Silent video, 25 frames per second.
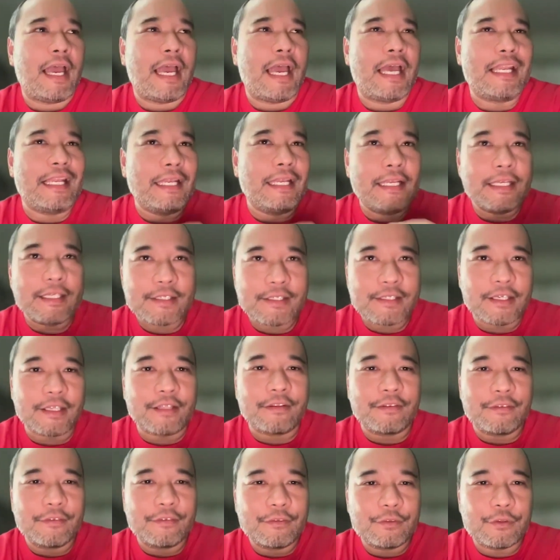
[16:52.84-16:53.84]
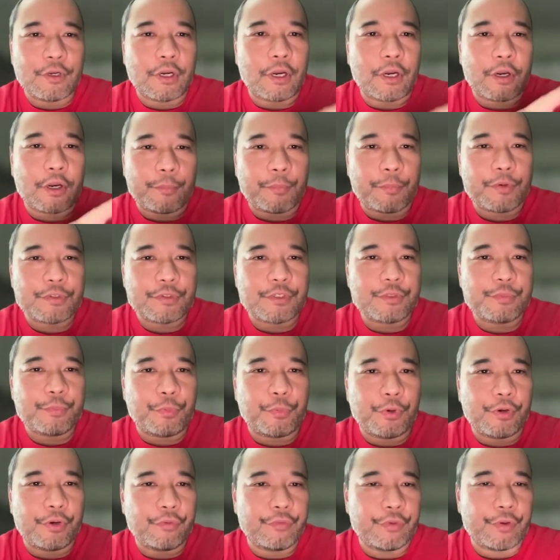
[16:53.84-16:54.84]
and listen to the other person's
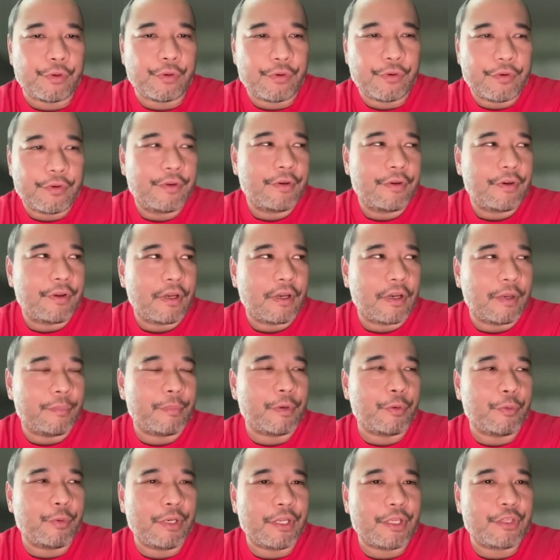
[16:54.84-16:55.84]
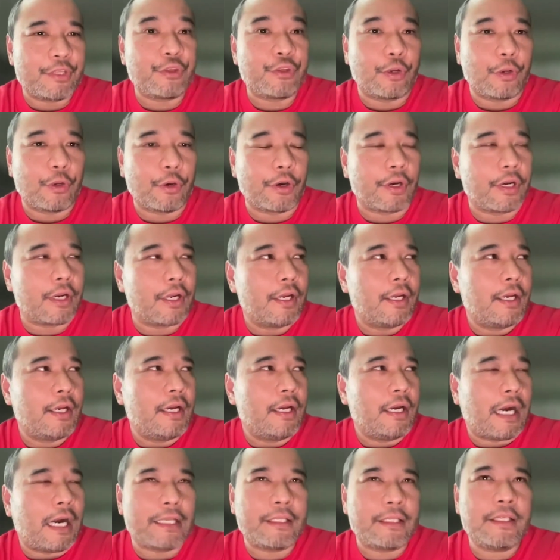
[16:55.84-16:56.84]
point of view and be willing to learn.
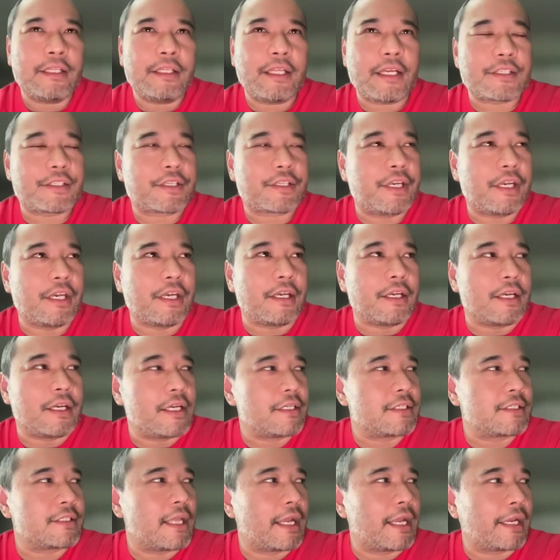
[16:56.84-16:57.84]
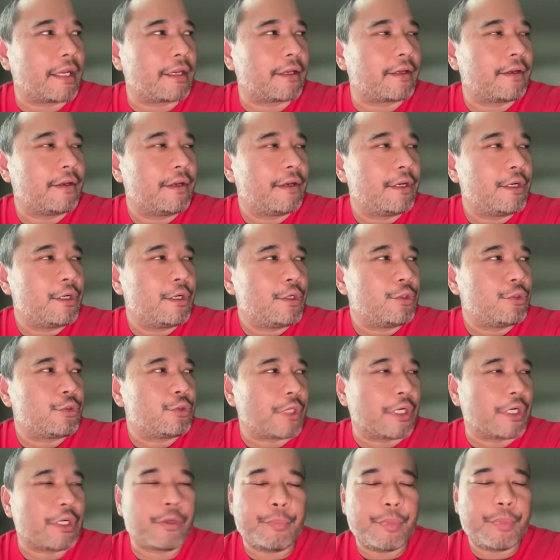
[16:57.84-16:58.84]
I think that's key, is like
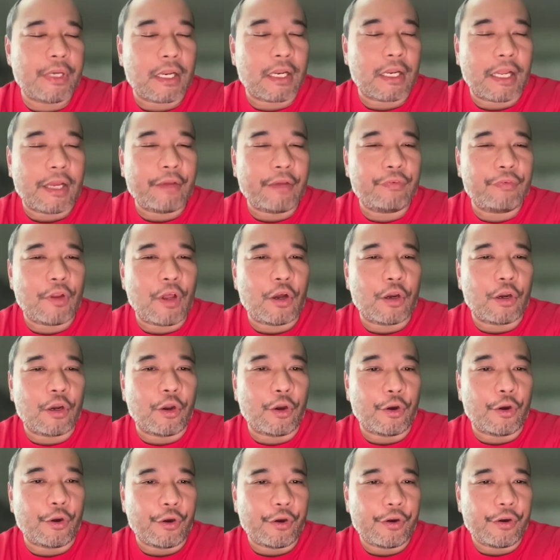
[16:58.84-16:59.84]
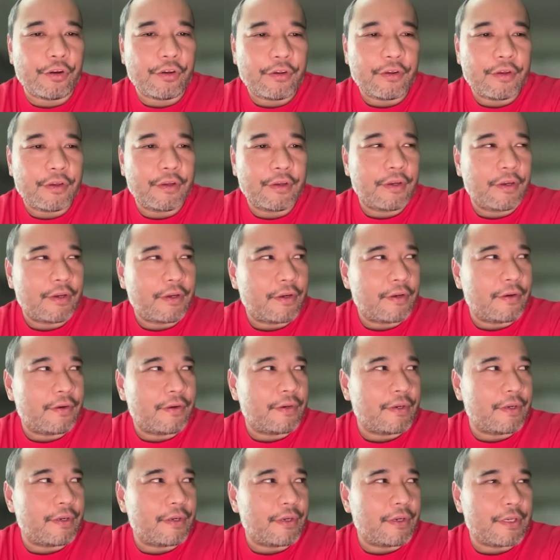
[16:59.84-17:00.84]
trying to be a lifelong learner
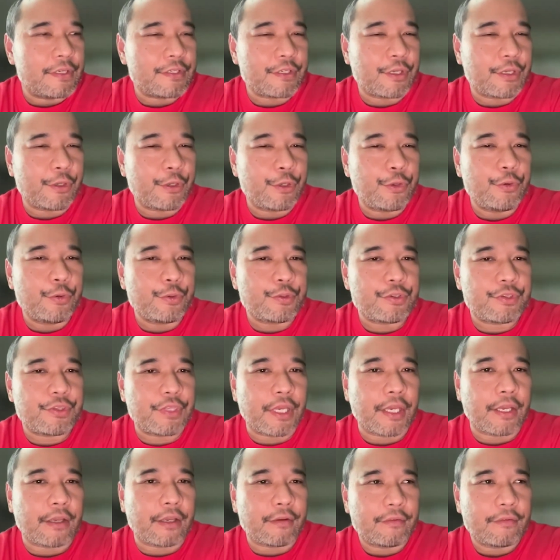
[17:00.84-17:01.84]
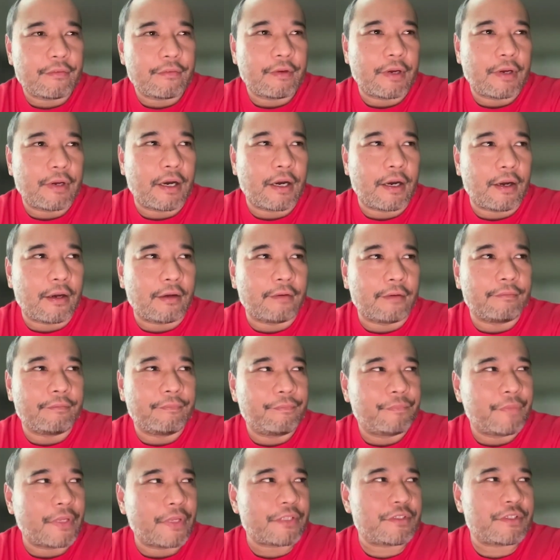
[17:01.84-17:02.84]
is a huge thing.
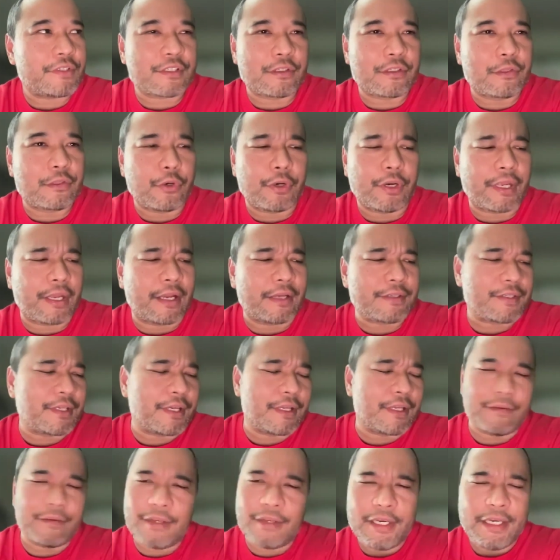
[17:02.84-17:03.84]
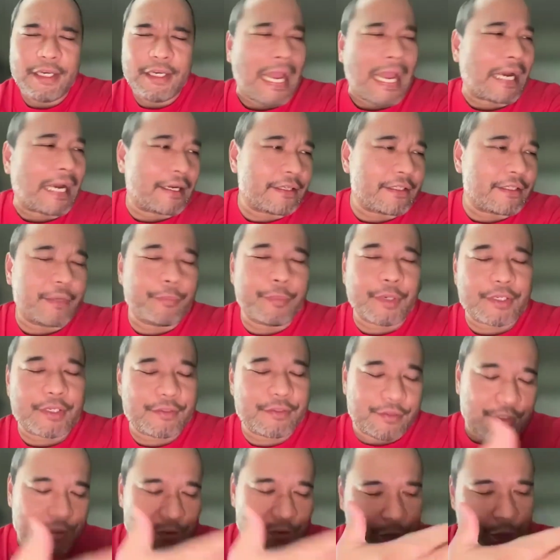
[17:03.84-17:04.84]
Not just learning as in
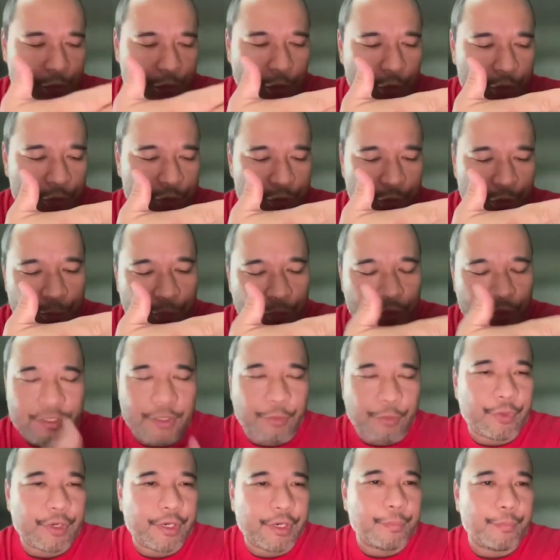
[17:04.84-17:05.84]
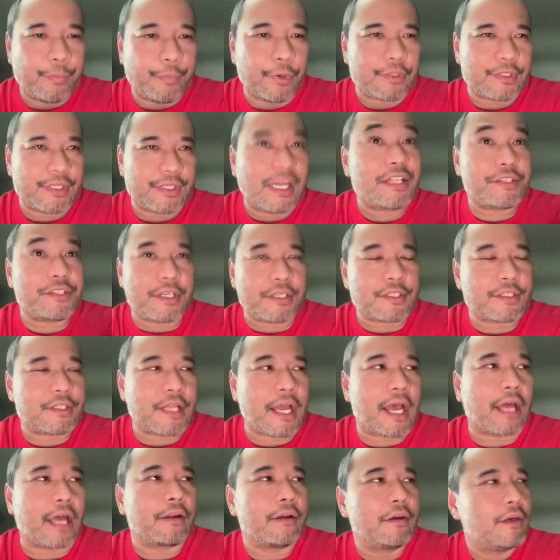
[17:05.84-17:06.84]
academics, just going through books and reading books, not just
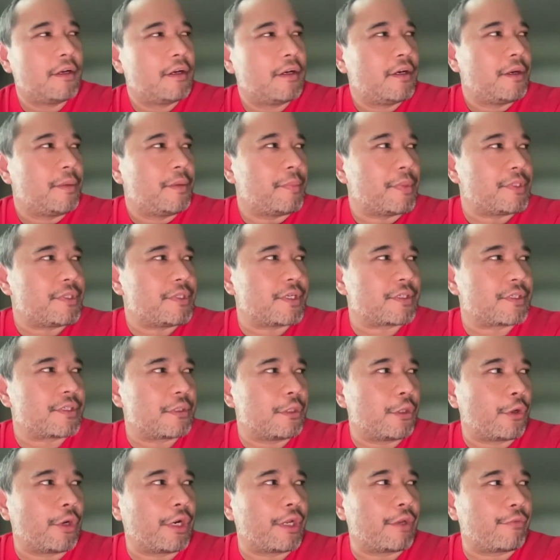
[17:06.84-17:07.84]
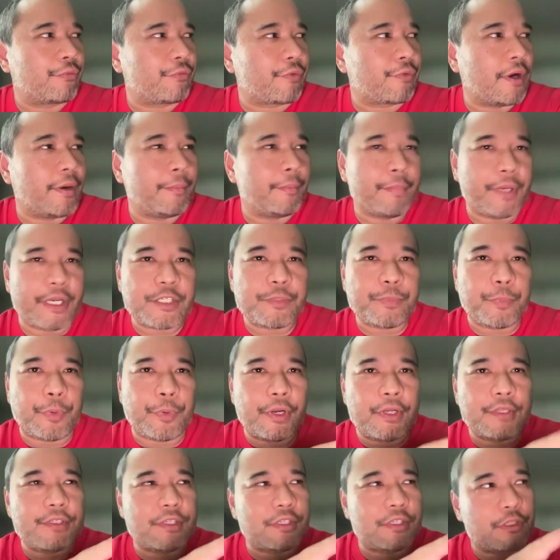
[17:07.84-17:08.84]
that, but just learning from
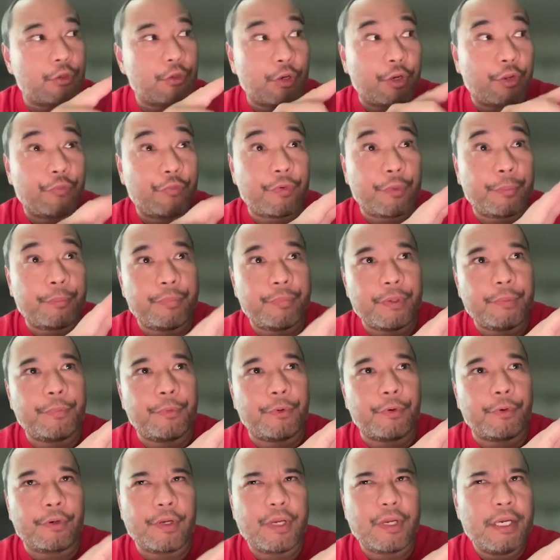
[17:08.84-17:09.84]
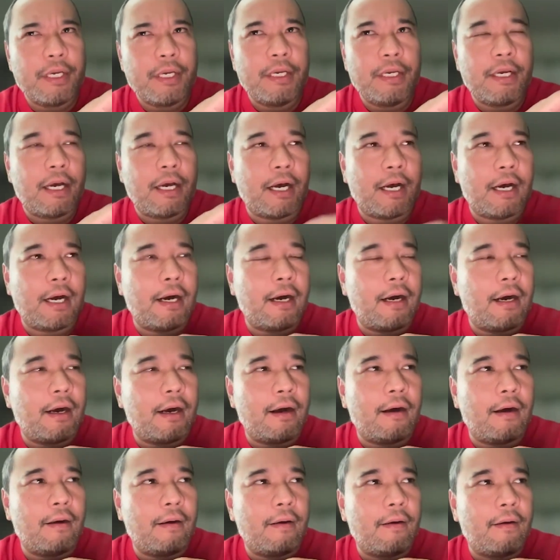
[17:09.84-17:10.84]
experiences, learning from people.
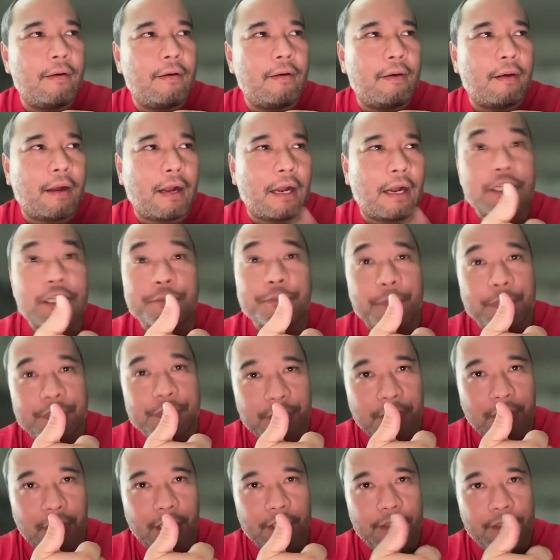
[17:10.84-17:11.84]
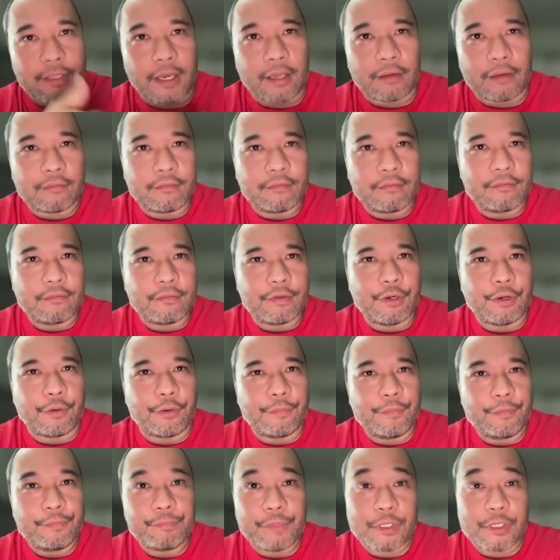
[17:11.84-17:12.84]
I especially like that,
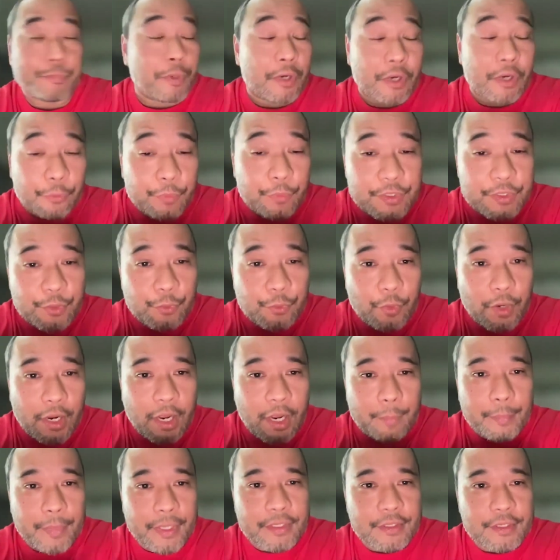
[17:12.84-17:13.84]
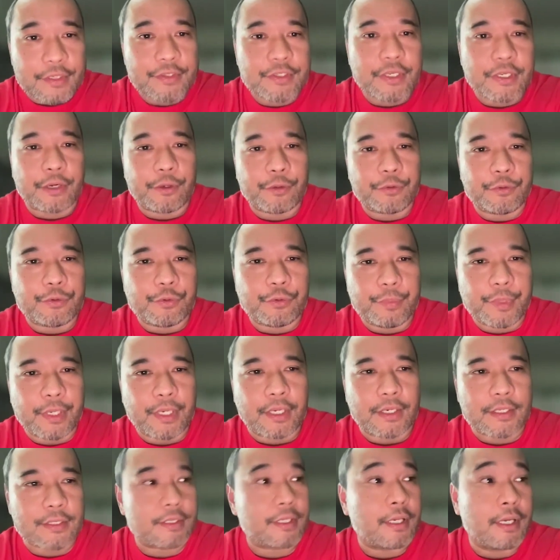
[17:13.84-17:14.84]
that's part of the reason why I made this channel too,
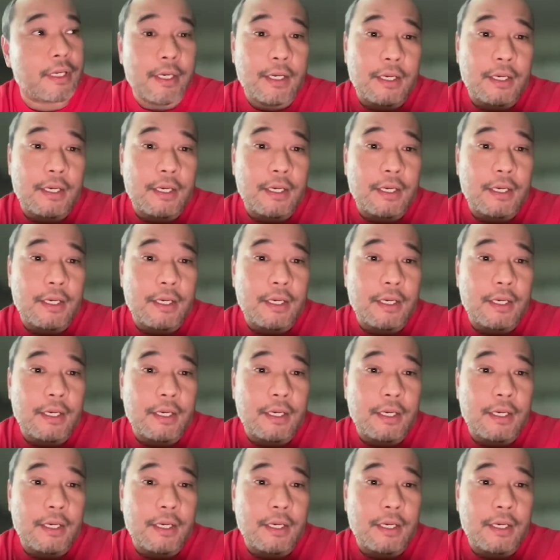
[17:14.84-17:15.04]
because